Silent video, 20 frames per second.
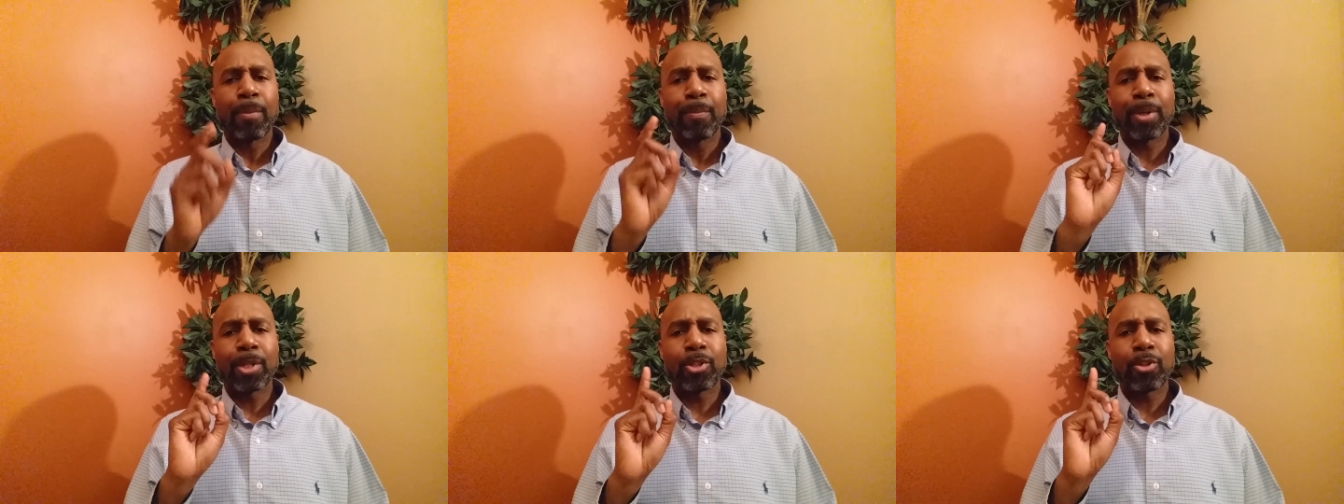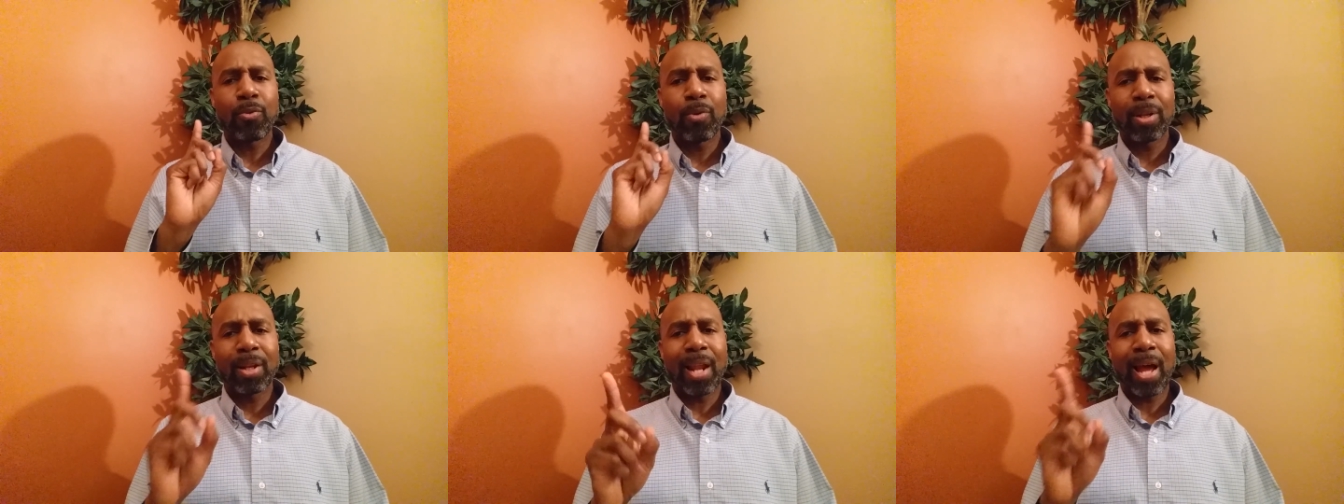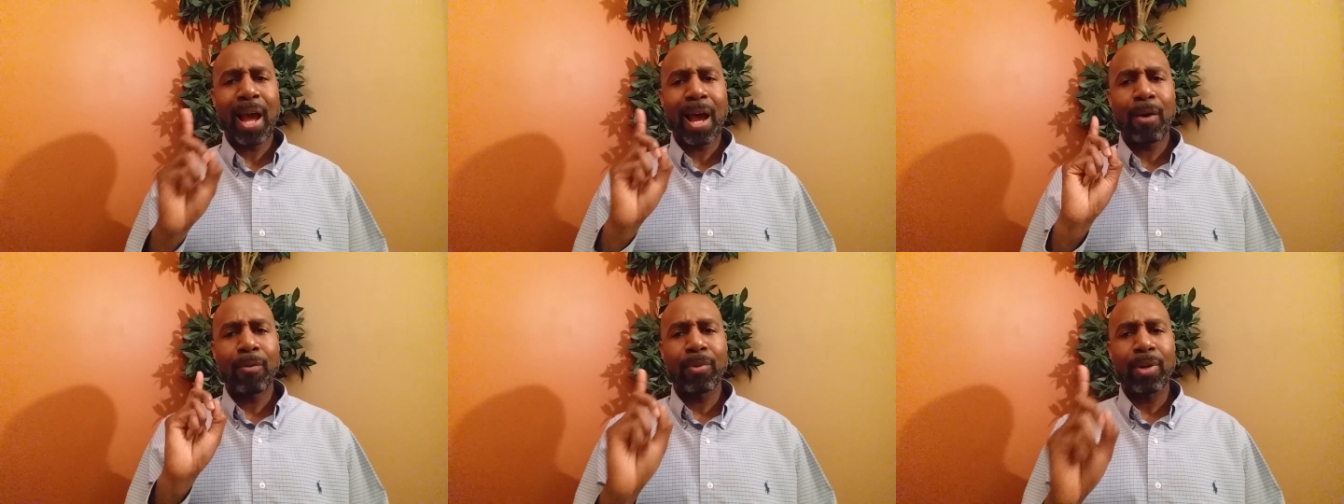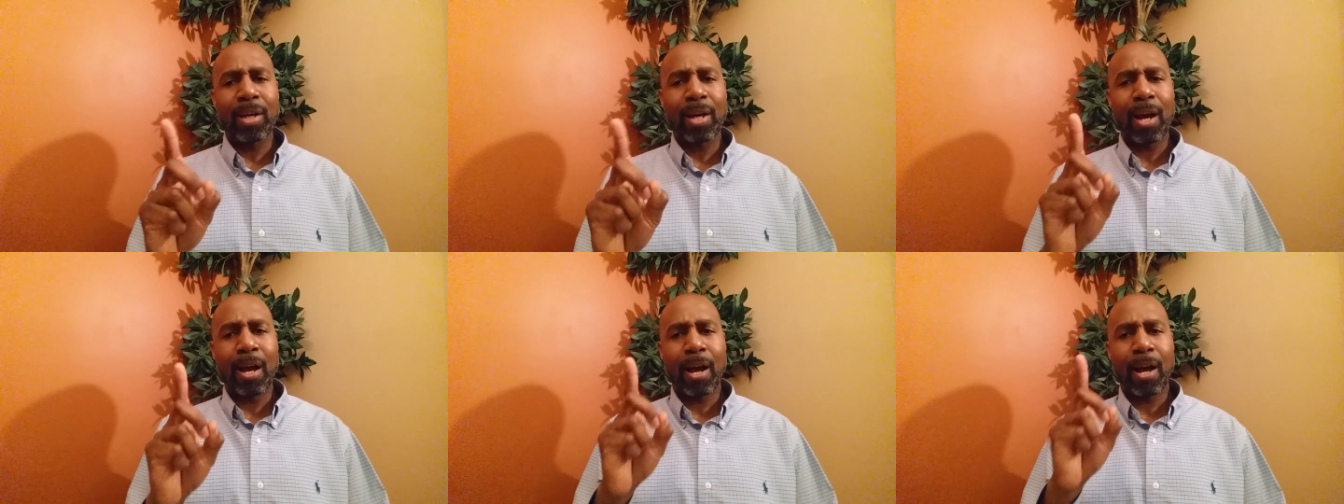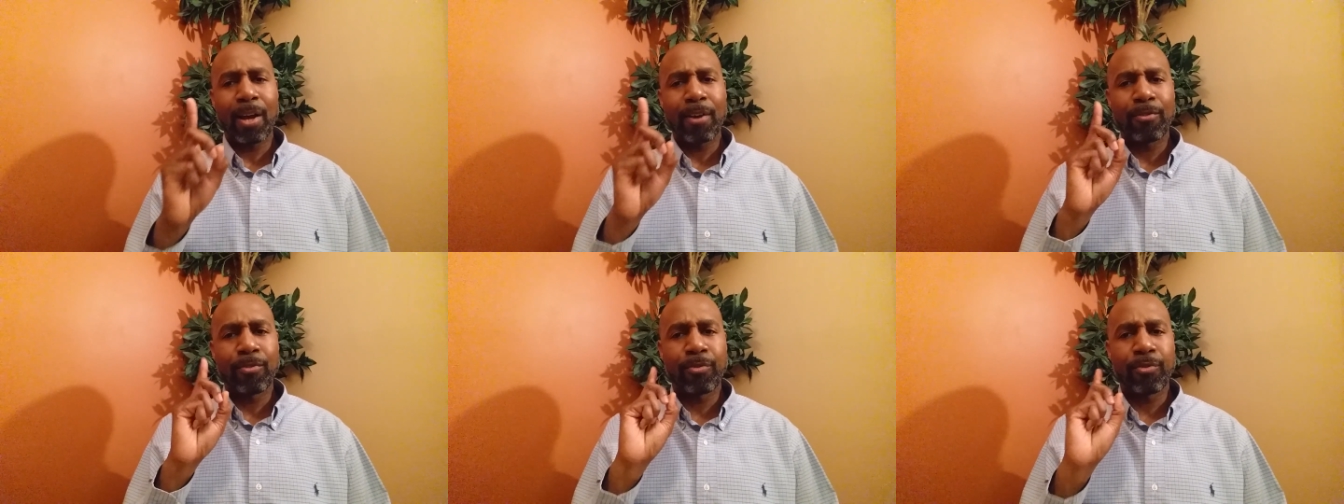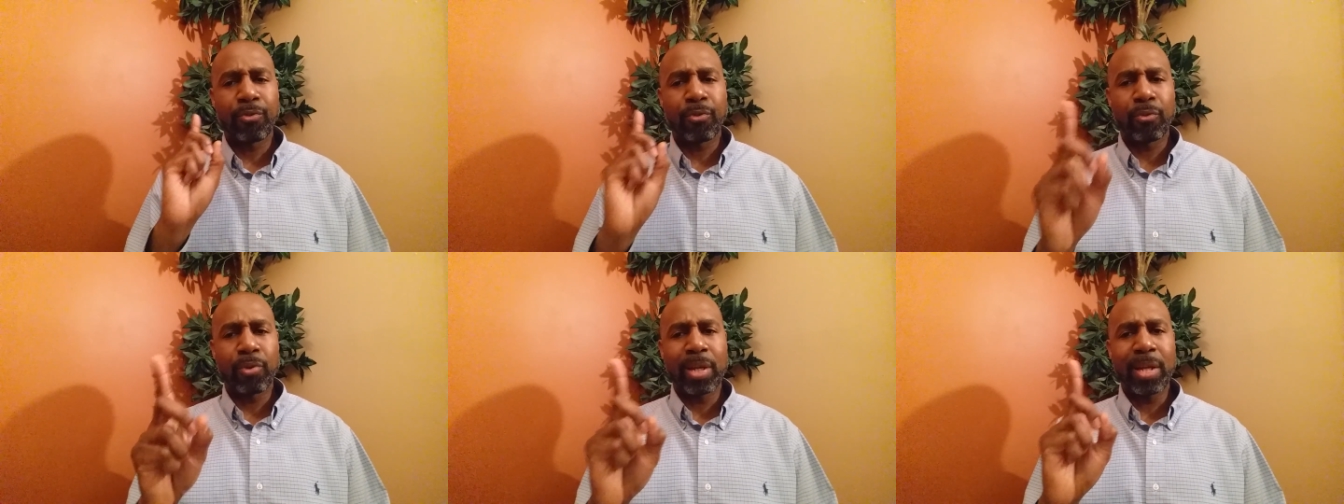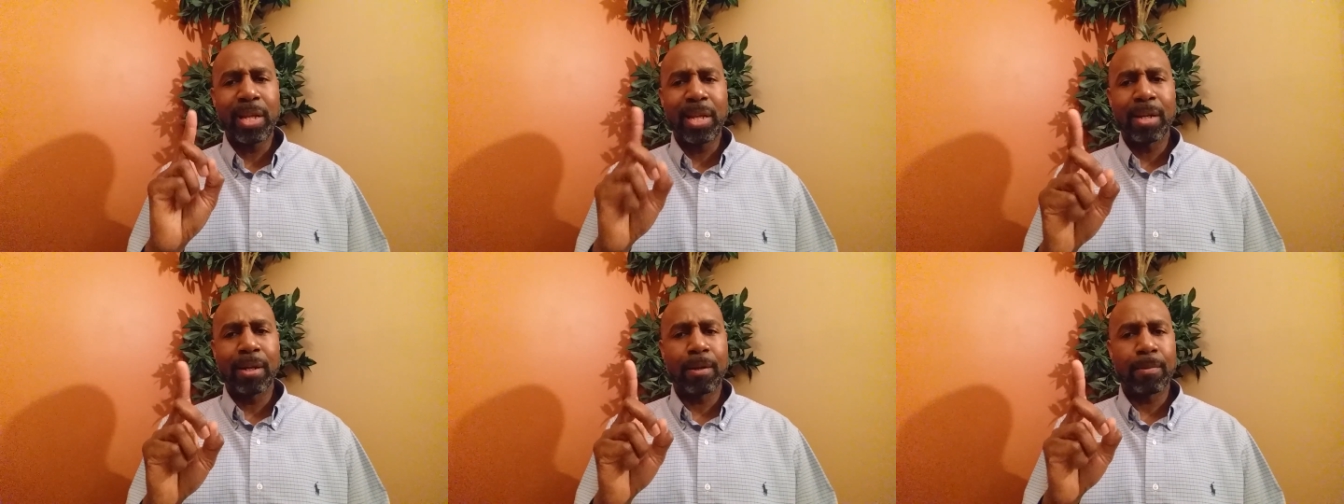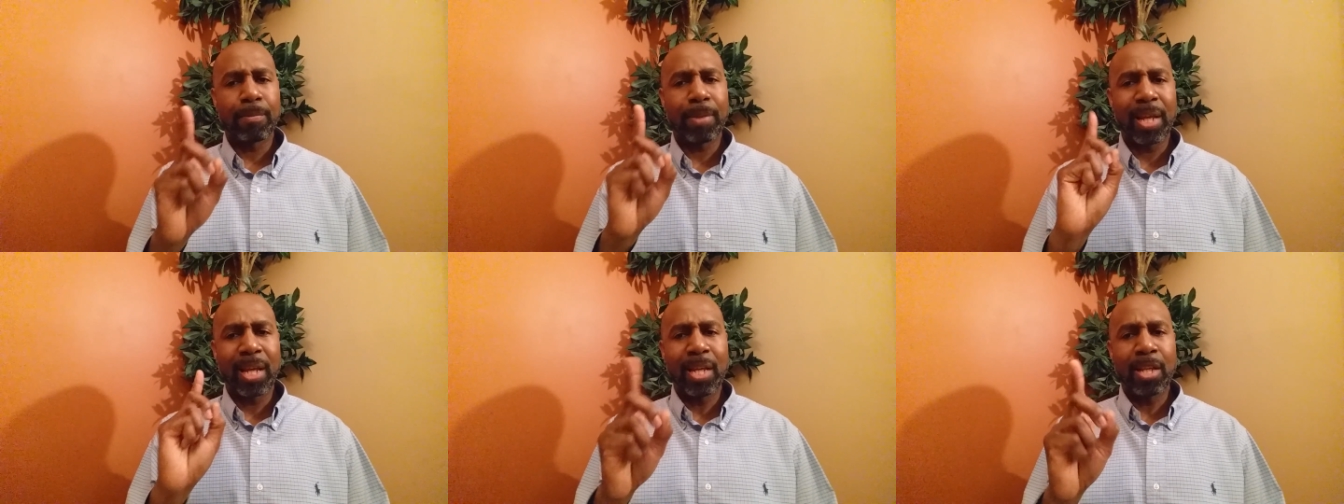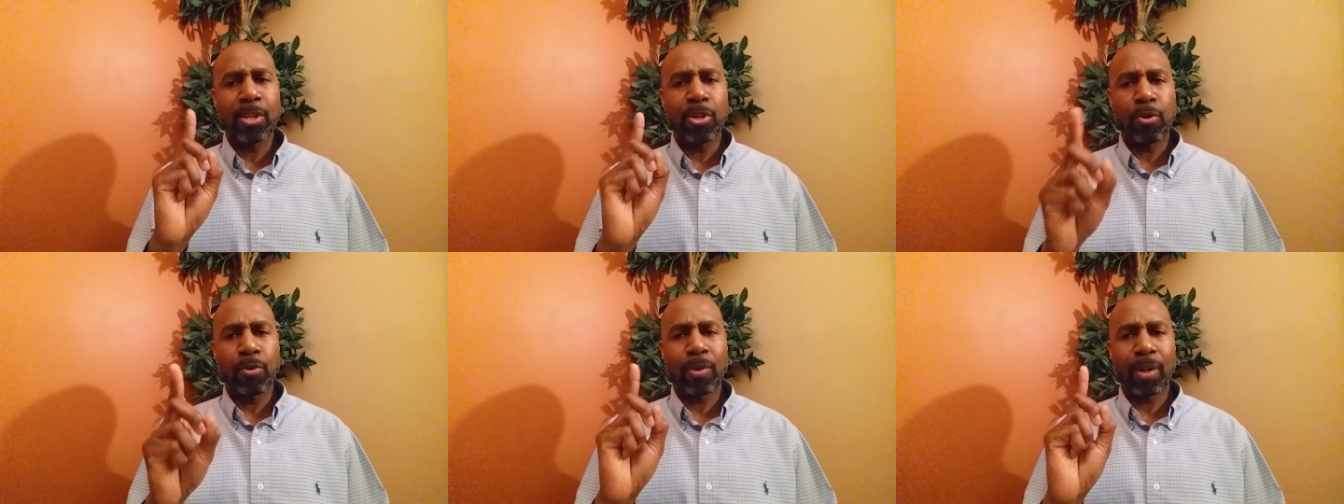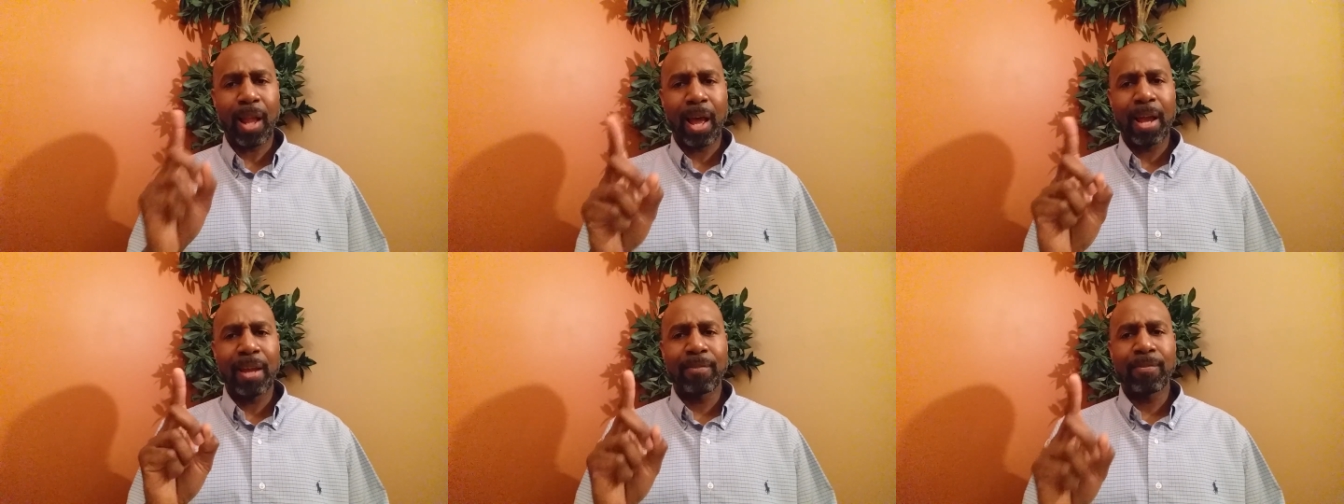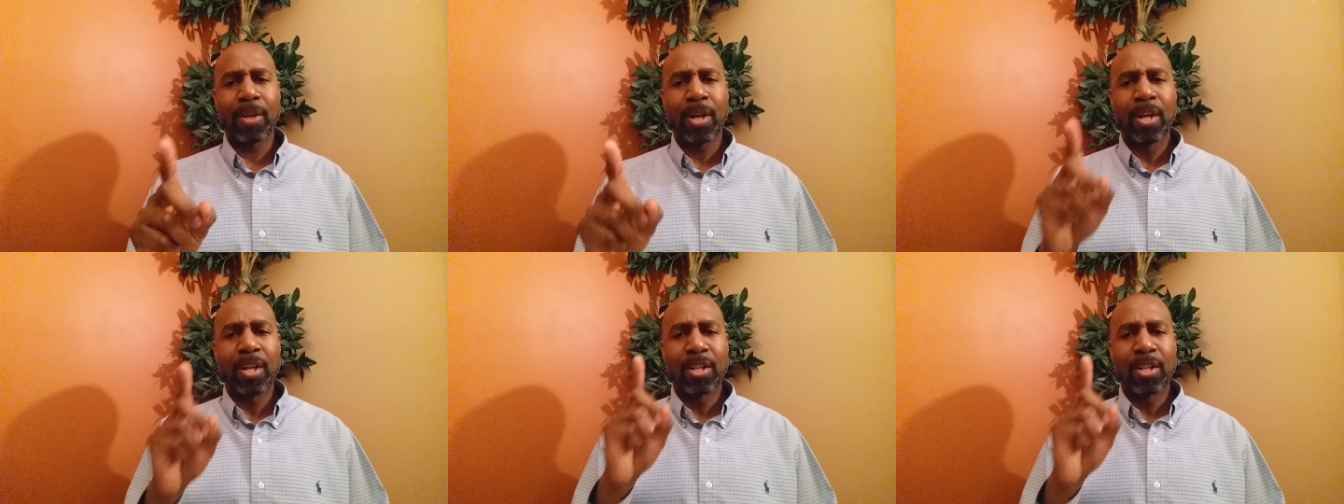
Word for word: but you allow God freedom in your life